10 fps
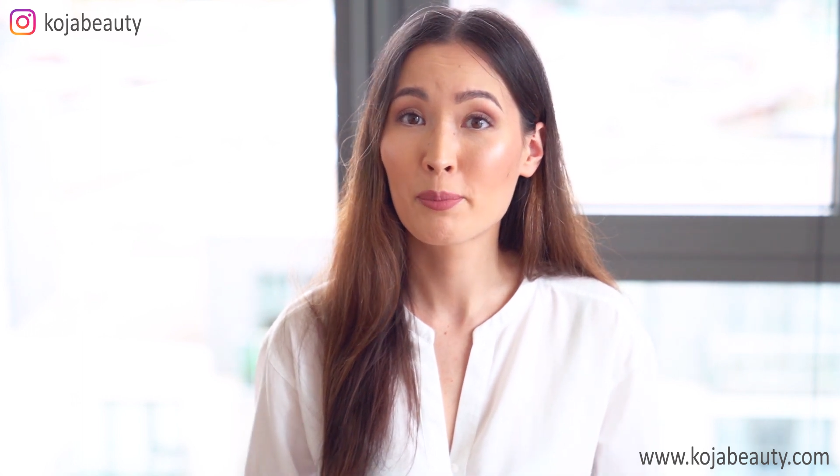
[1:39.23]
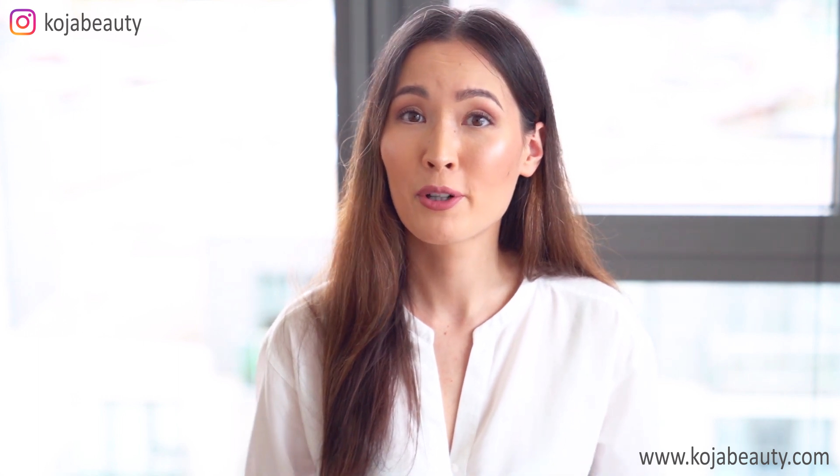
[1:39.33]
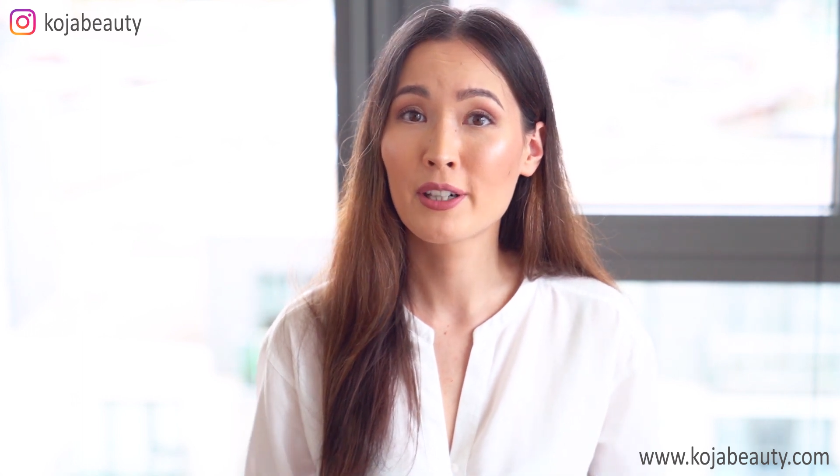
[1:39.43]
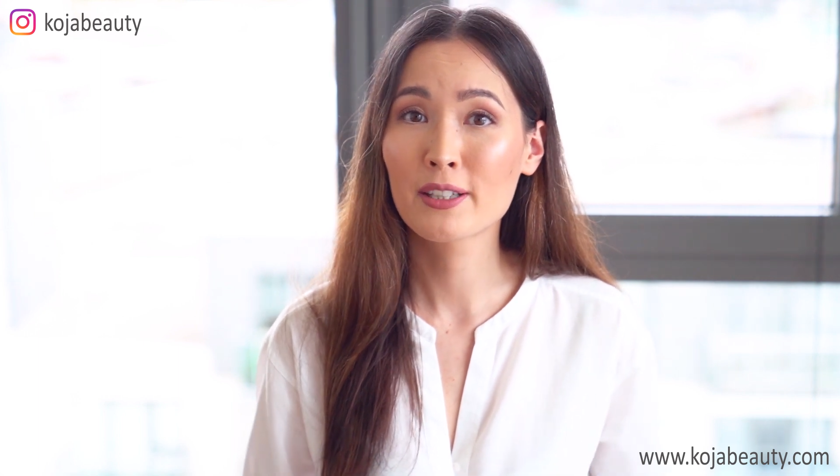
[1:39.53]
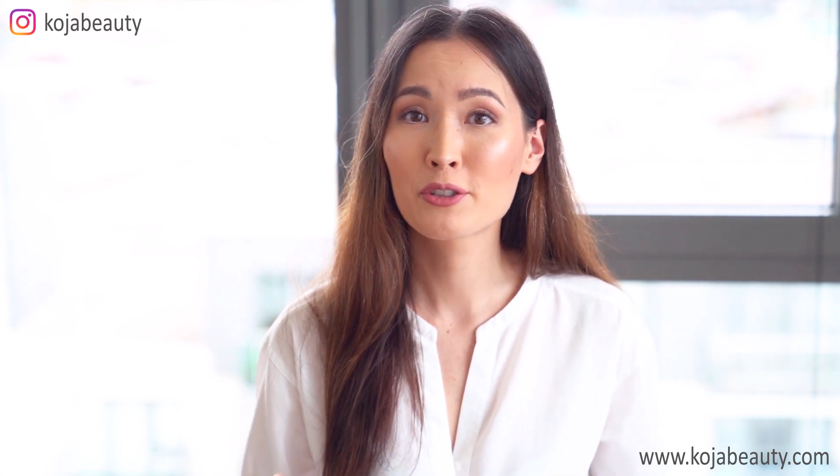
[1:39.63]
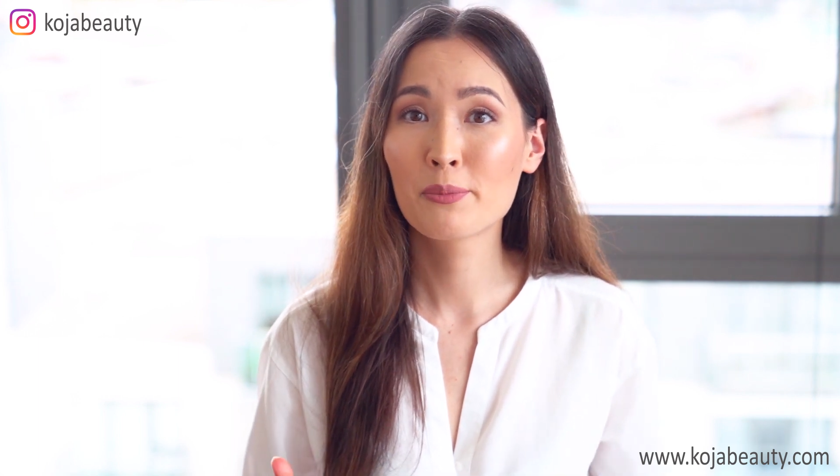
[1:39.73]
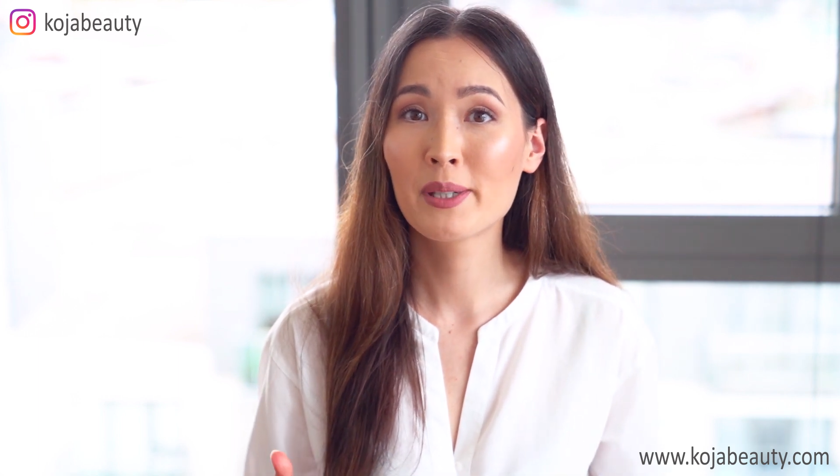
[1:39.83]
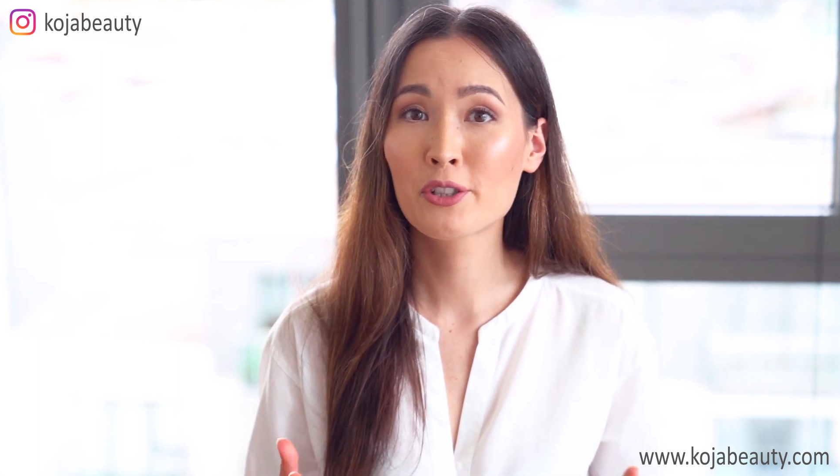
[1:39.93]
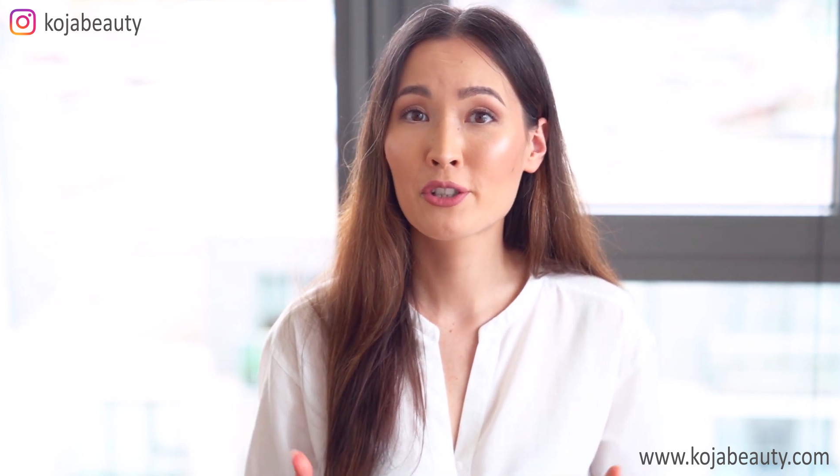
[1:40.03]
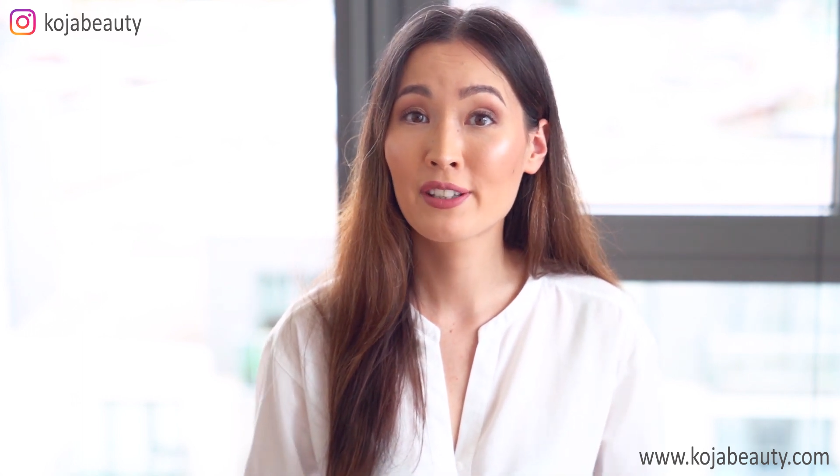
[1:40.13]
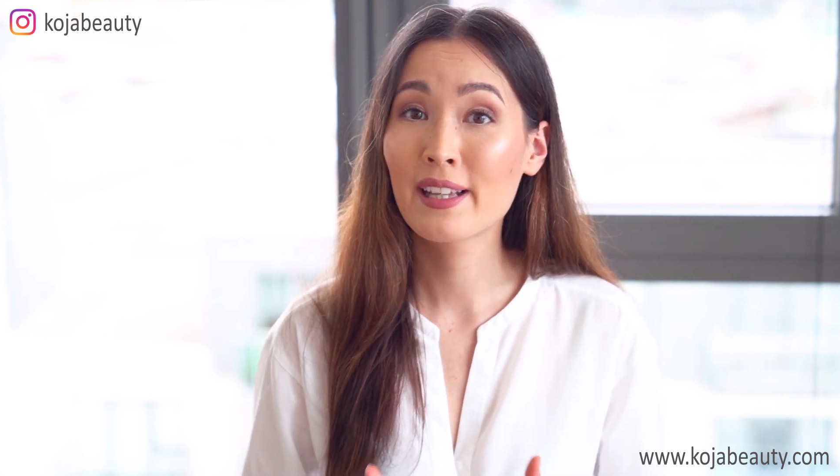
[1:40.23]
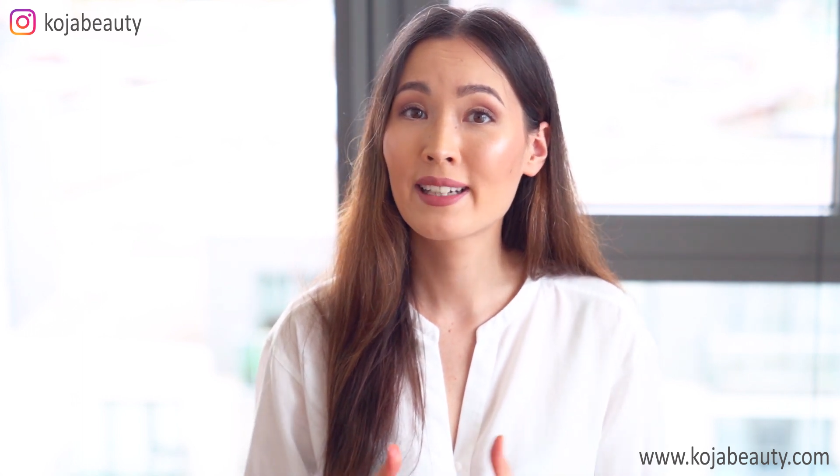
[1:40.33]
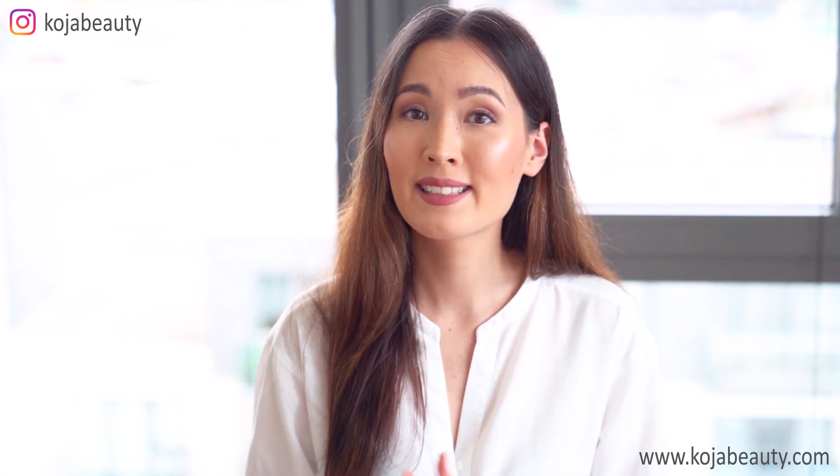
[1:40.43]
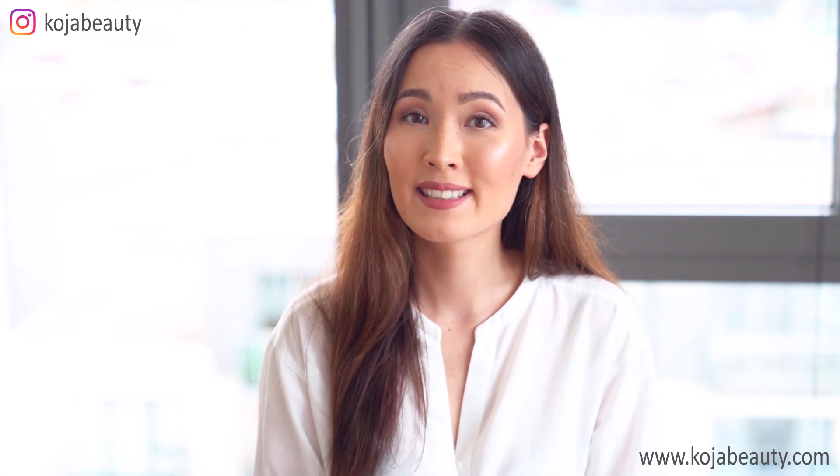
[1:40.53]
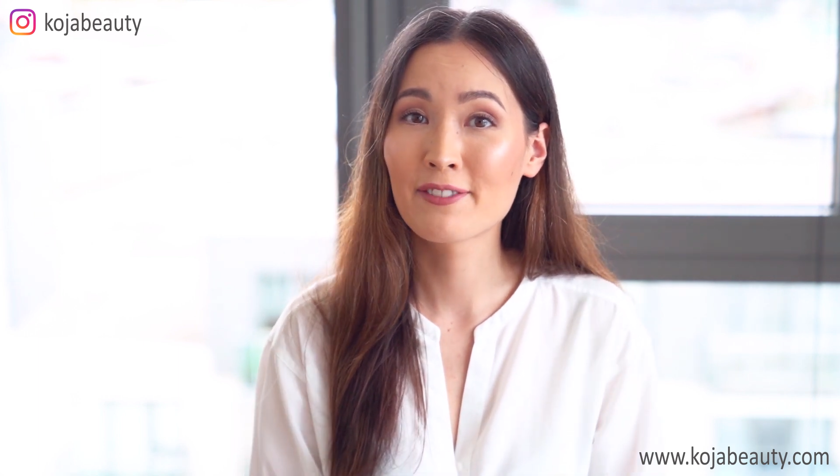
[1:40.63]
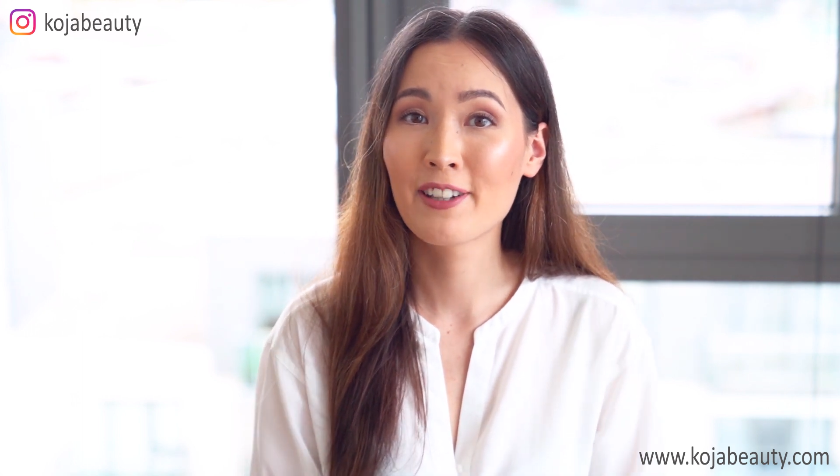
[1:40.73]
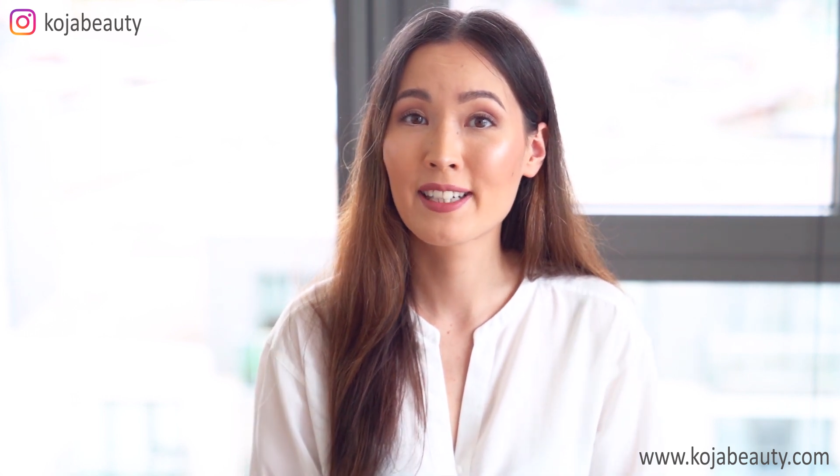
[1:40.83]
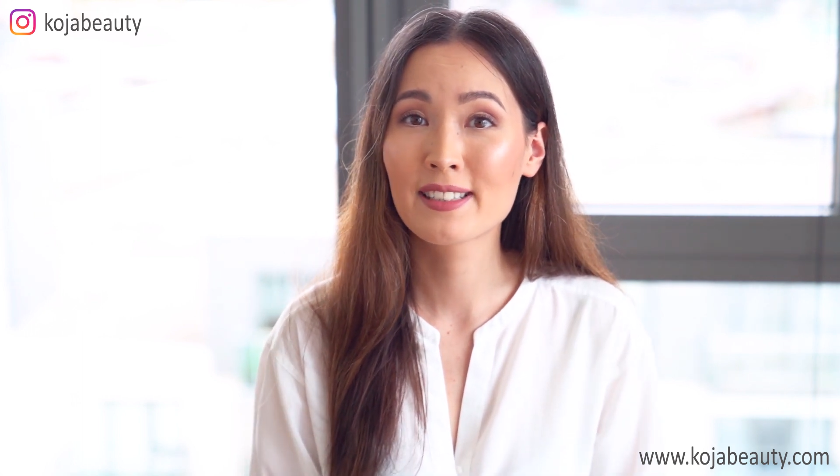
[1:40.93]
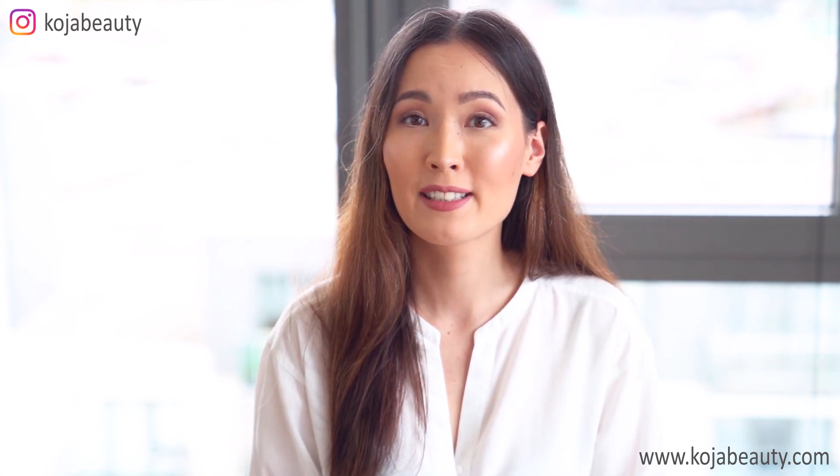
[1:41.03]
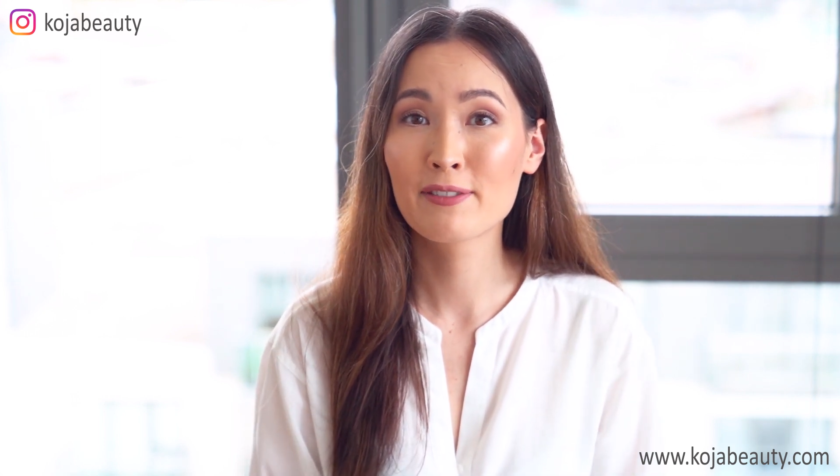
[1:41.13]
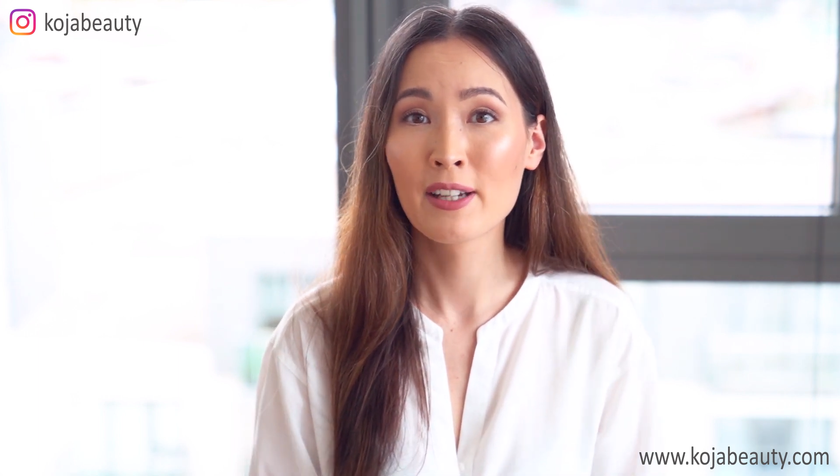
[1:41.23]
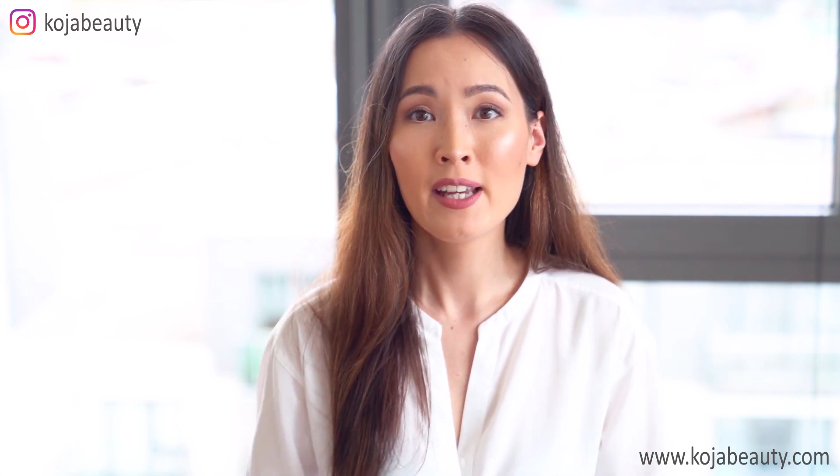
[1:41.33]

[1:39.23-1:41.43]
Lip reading: the product to make sure that it's effective.